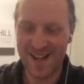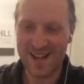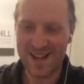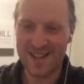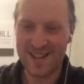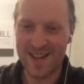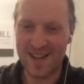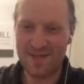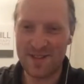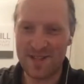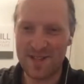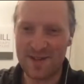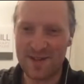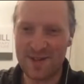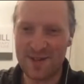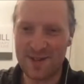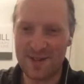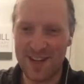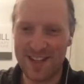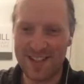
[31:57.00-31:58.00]
Debbie, new
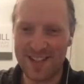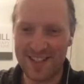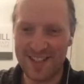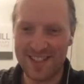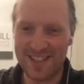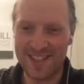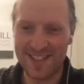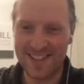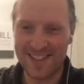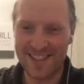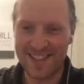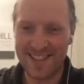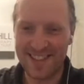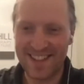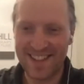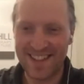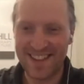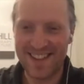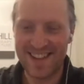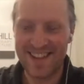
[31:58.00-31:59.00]
stretches.
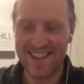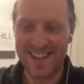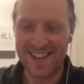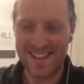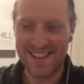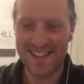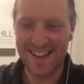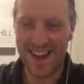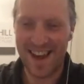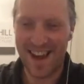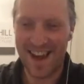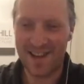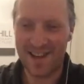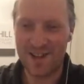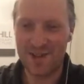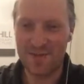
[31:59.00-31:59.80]
Yeah, you